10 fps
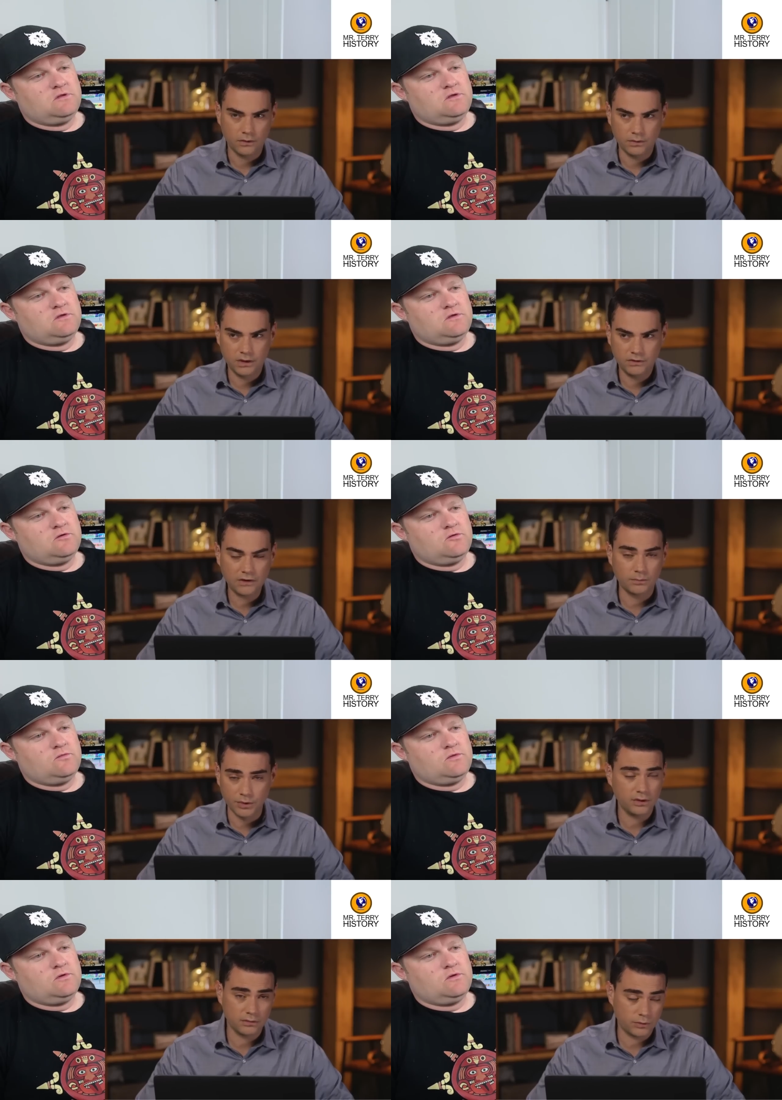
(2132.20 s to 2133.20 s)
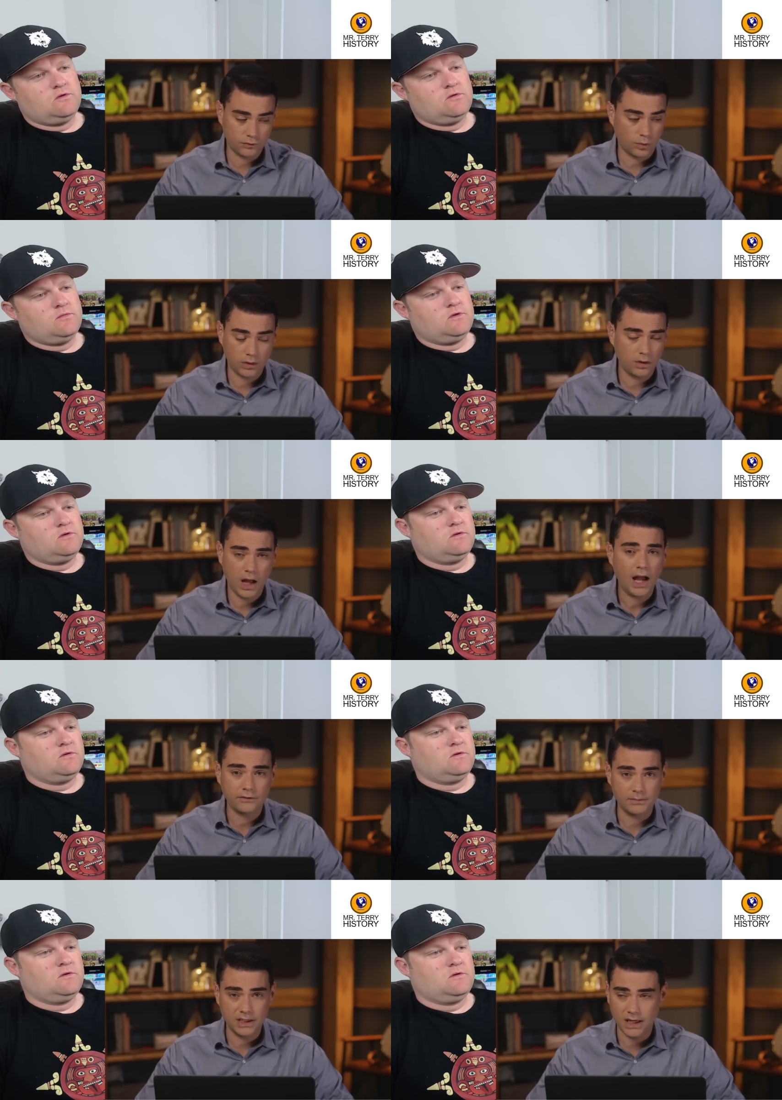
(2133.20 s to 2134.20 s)
Speaker 1: So he's had some real rhetorical
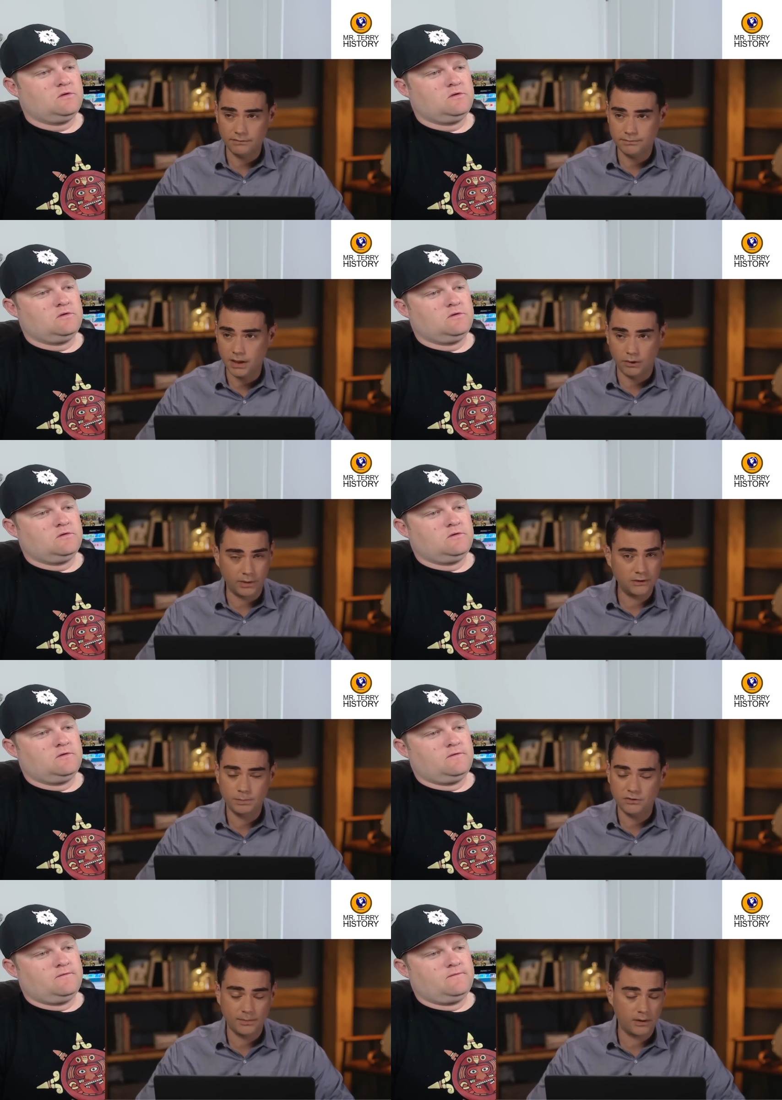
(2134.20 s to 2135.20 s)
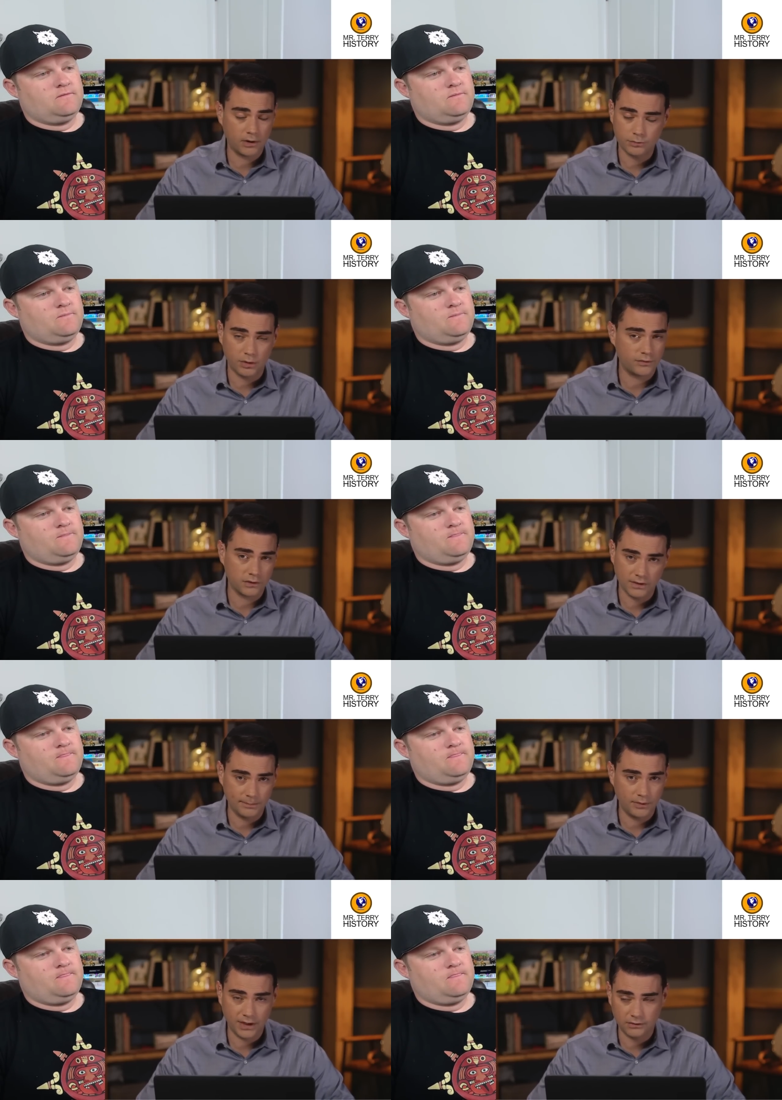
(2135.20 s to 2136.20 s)
highs. I mean, he gave a great speech in Mount Rushmore, for
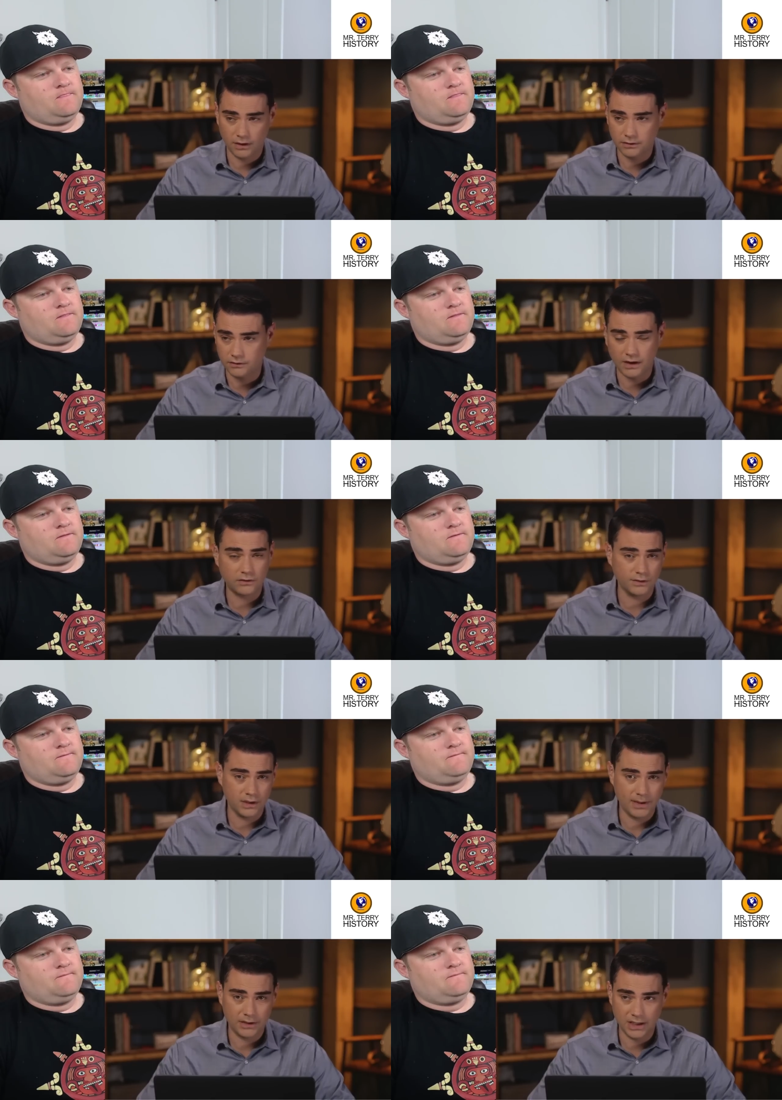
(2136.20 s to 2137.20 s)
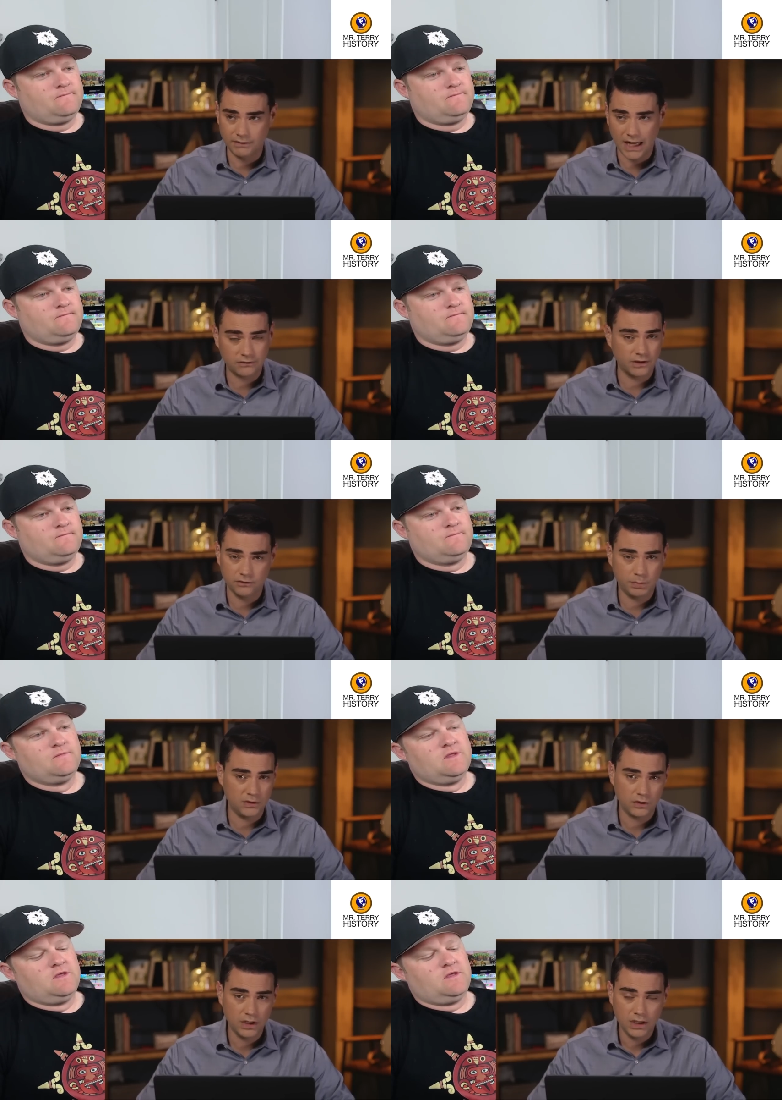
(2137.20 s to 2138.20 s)
example, that I talked extensively about. He gave an excellent
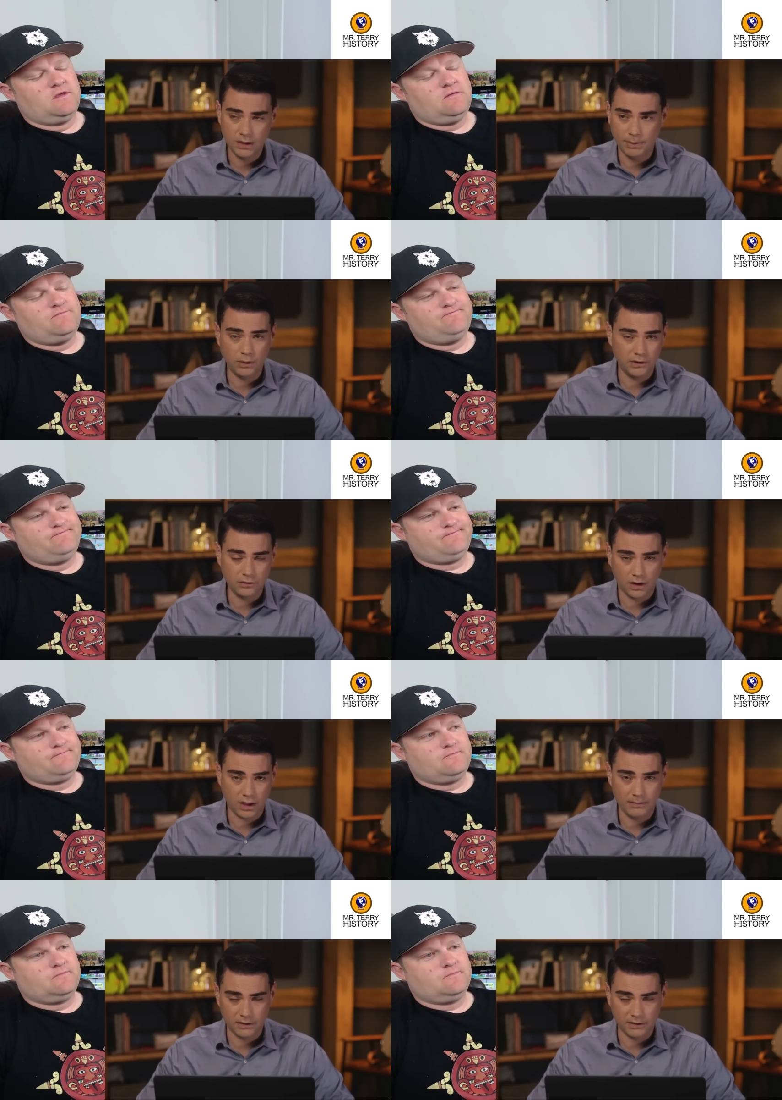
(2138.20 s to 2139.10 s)
speech in Poland talking